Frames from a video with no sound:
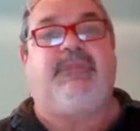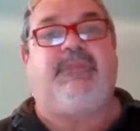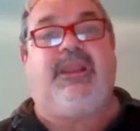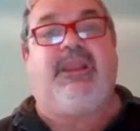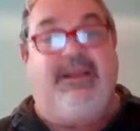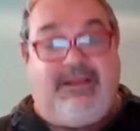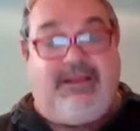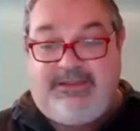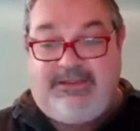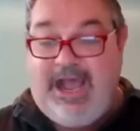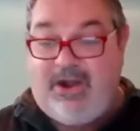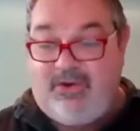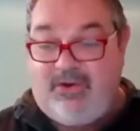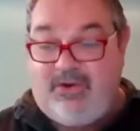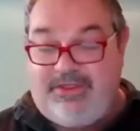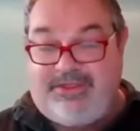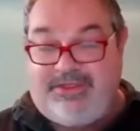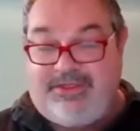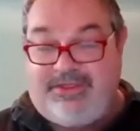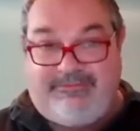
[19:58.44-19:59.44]
Now,
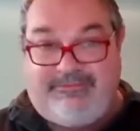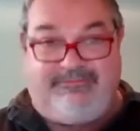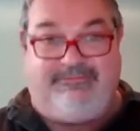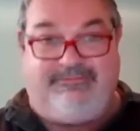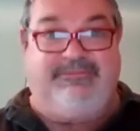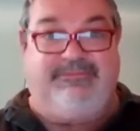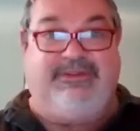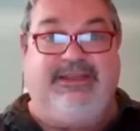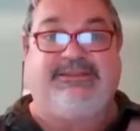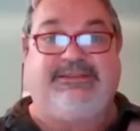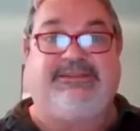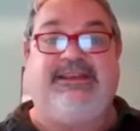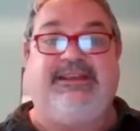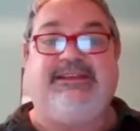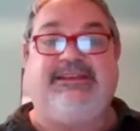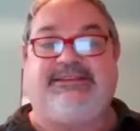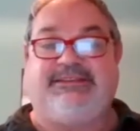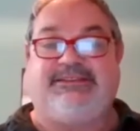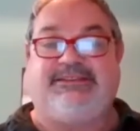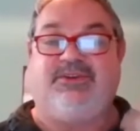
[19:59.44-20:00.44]
this is
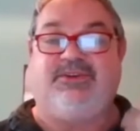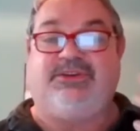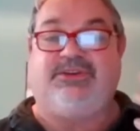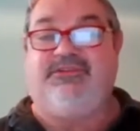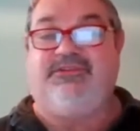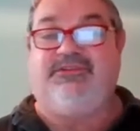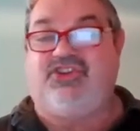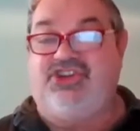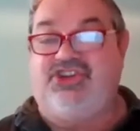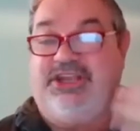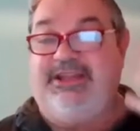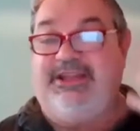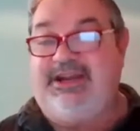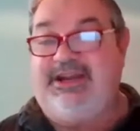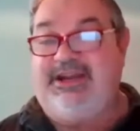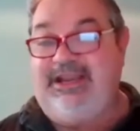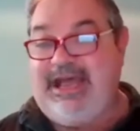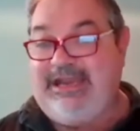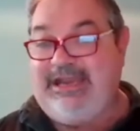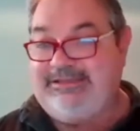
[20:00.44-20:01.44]
a sort of
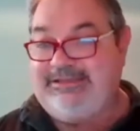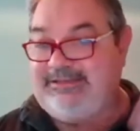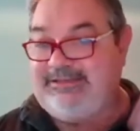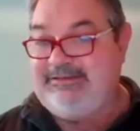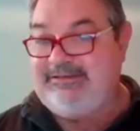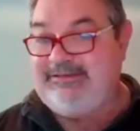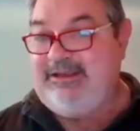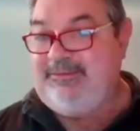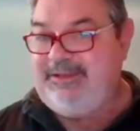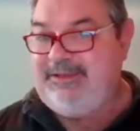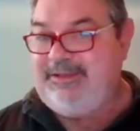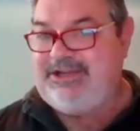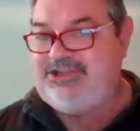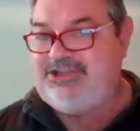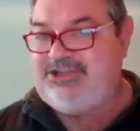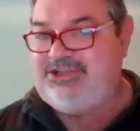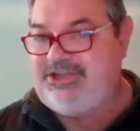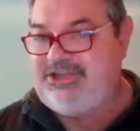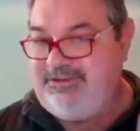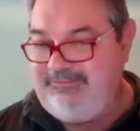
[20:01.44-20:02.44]
generalized
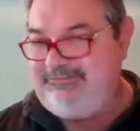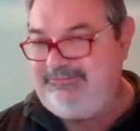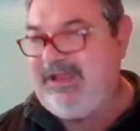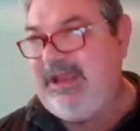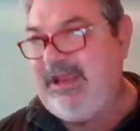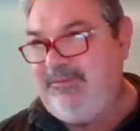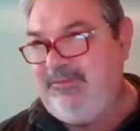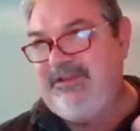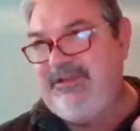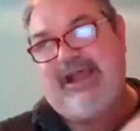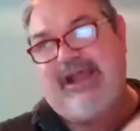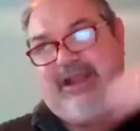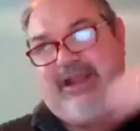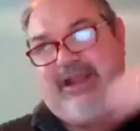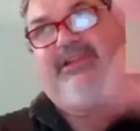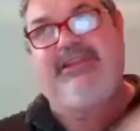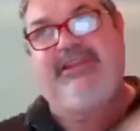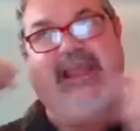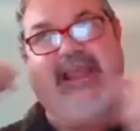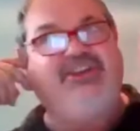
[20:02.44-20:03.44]
Laplacian. I will
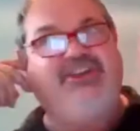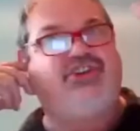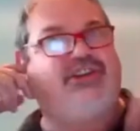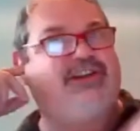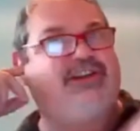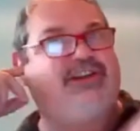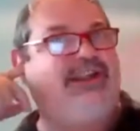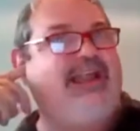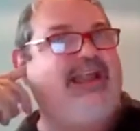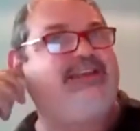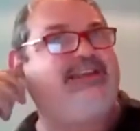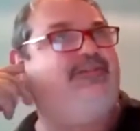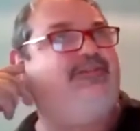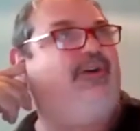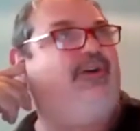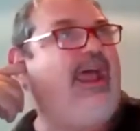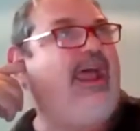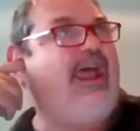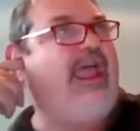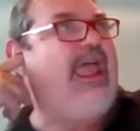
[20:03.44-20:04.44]
generalize
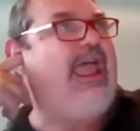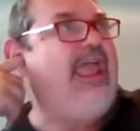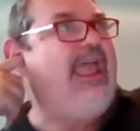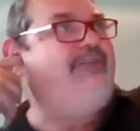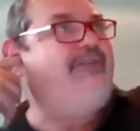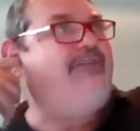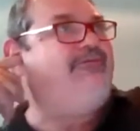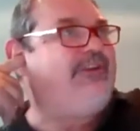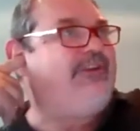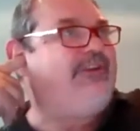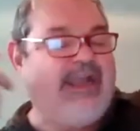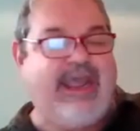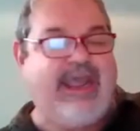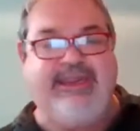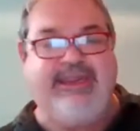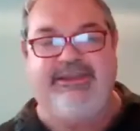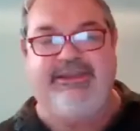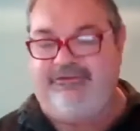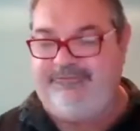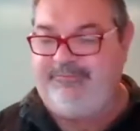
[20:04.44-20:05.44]
for every kind
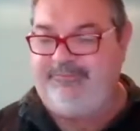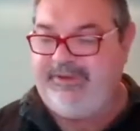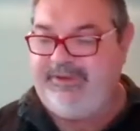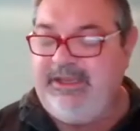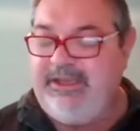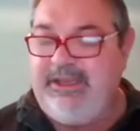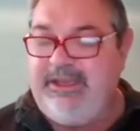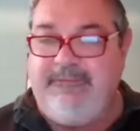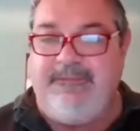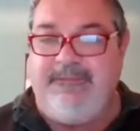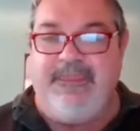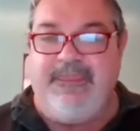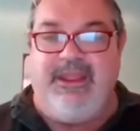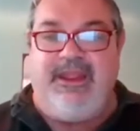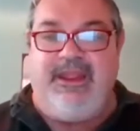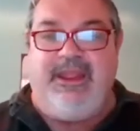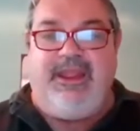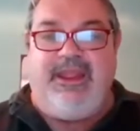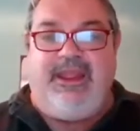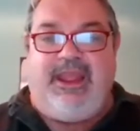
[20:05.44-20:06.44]
of P.
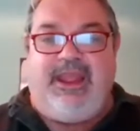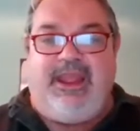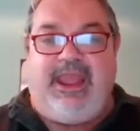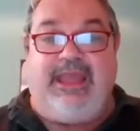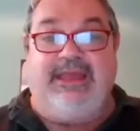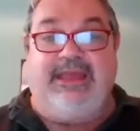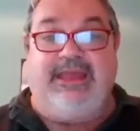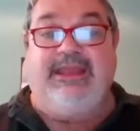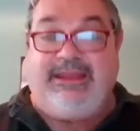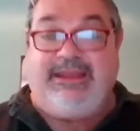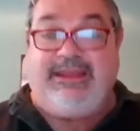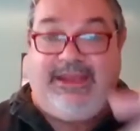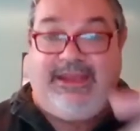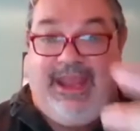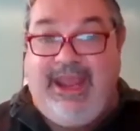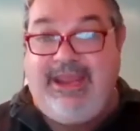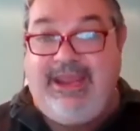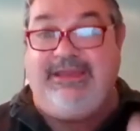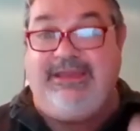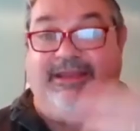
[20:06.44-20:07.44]
And
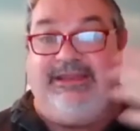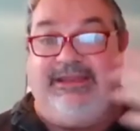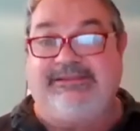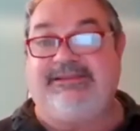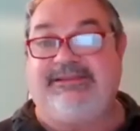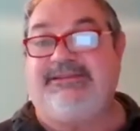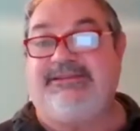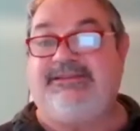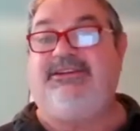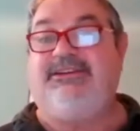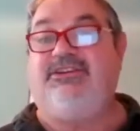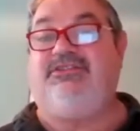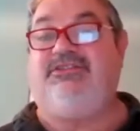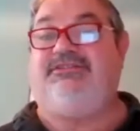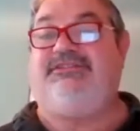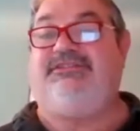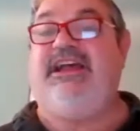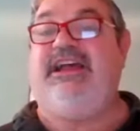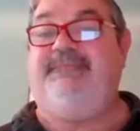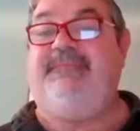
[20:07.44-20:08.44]
again, it's a zero-row
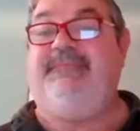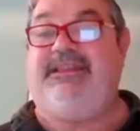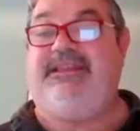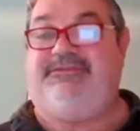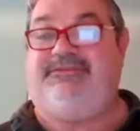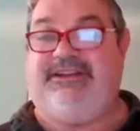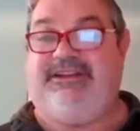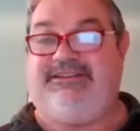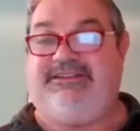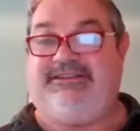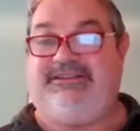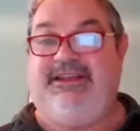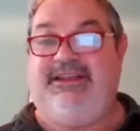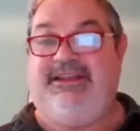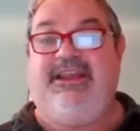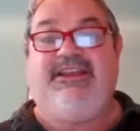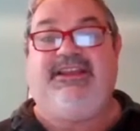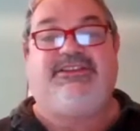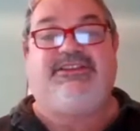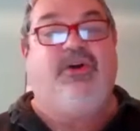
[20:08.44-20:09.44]
sum matrix.
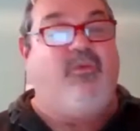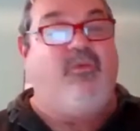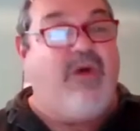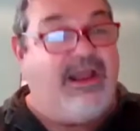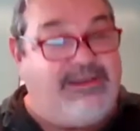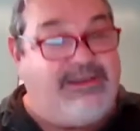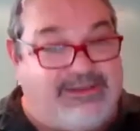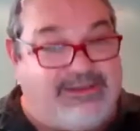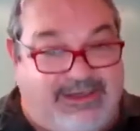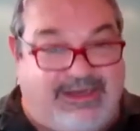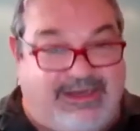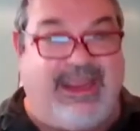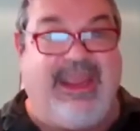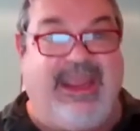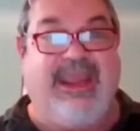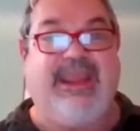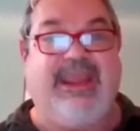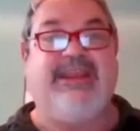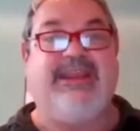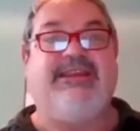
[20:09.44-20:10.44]
So once
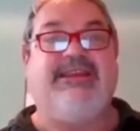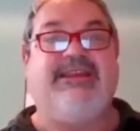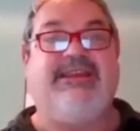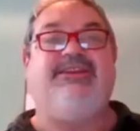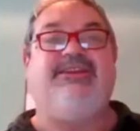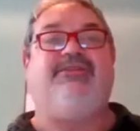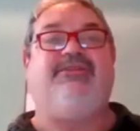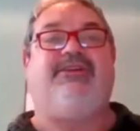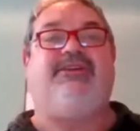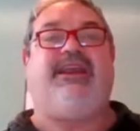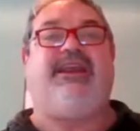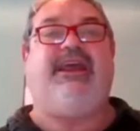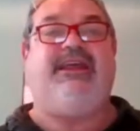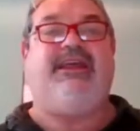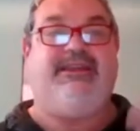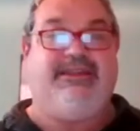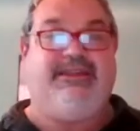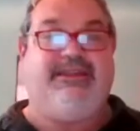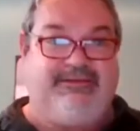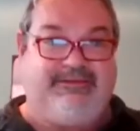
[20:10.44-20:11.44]
again, you
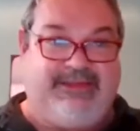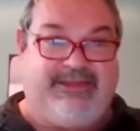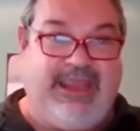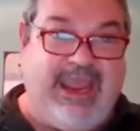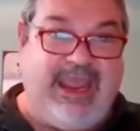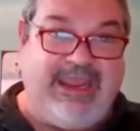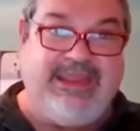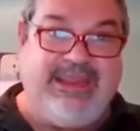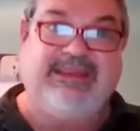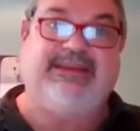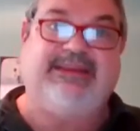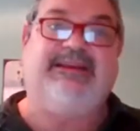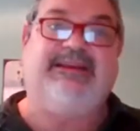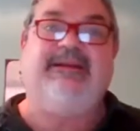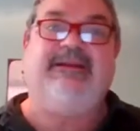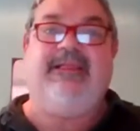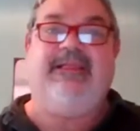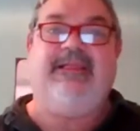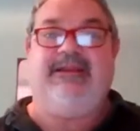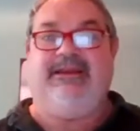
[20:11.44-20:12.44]
can take
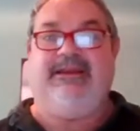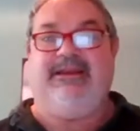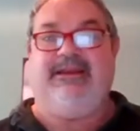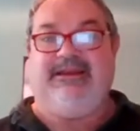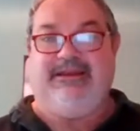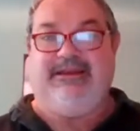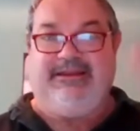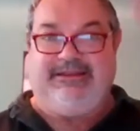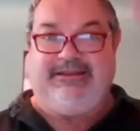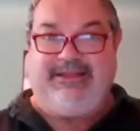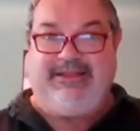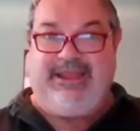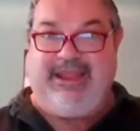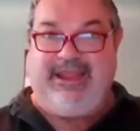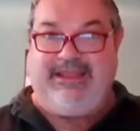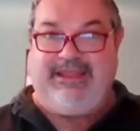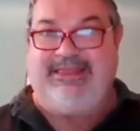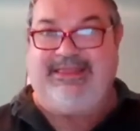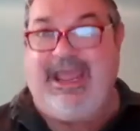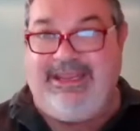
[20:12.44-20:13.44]

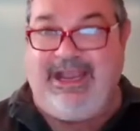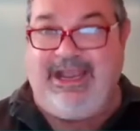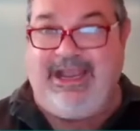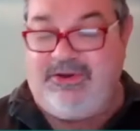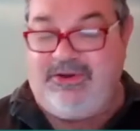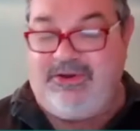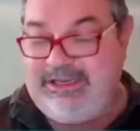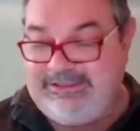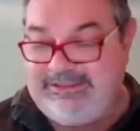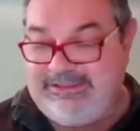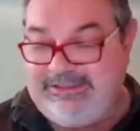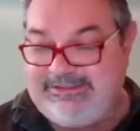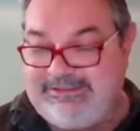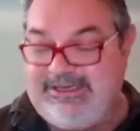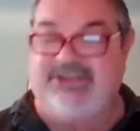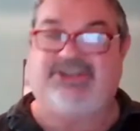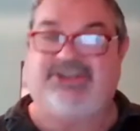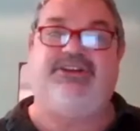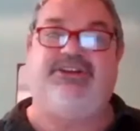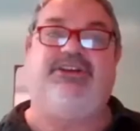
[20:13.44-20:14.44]
the
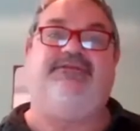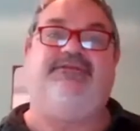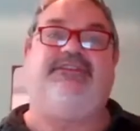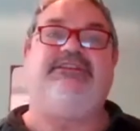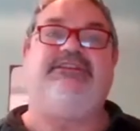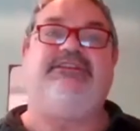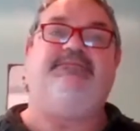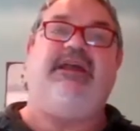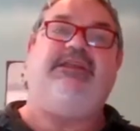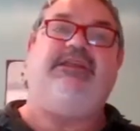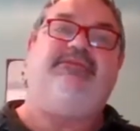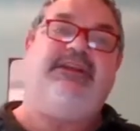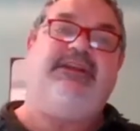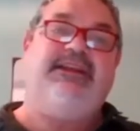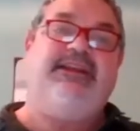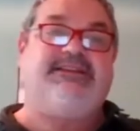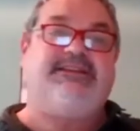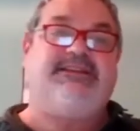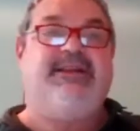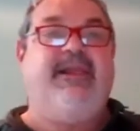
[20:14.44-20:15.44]
diagonalization of this
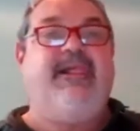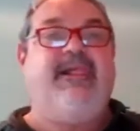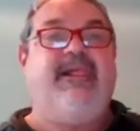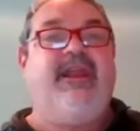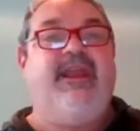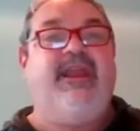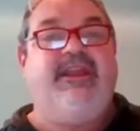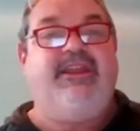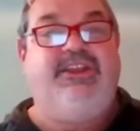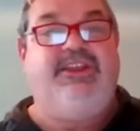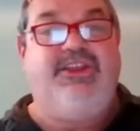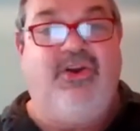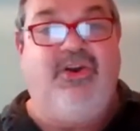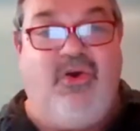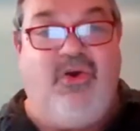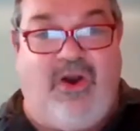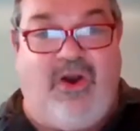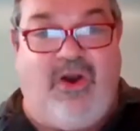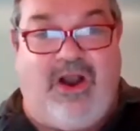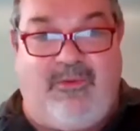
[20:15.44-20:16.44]
matrix.
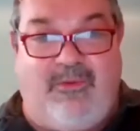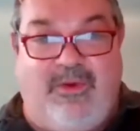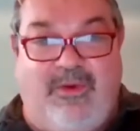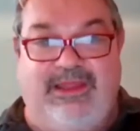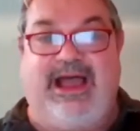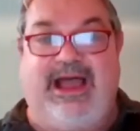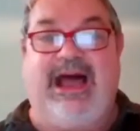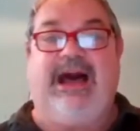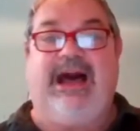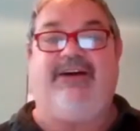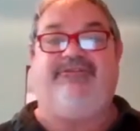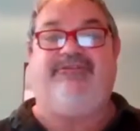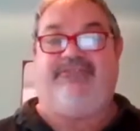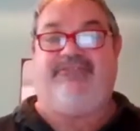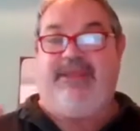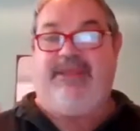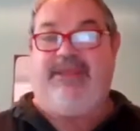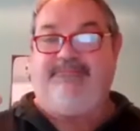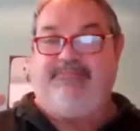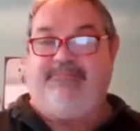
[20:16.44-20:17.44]
You will have
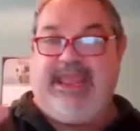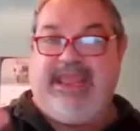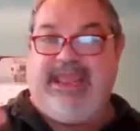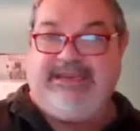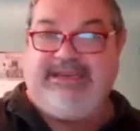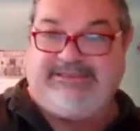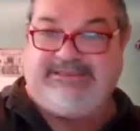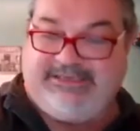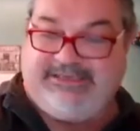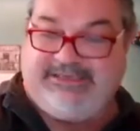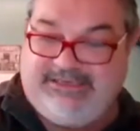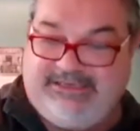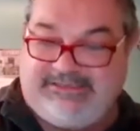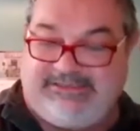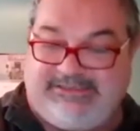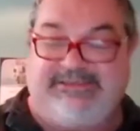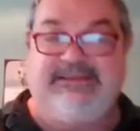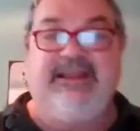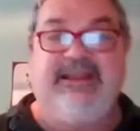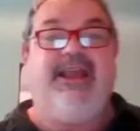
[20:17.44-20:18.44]
a
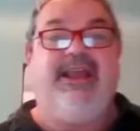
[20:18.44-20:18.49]
basis.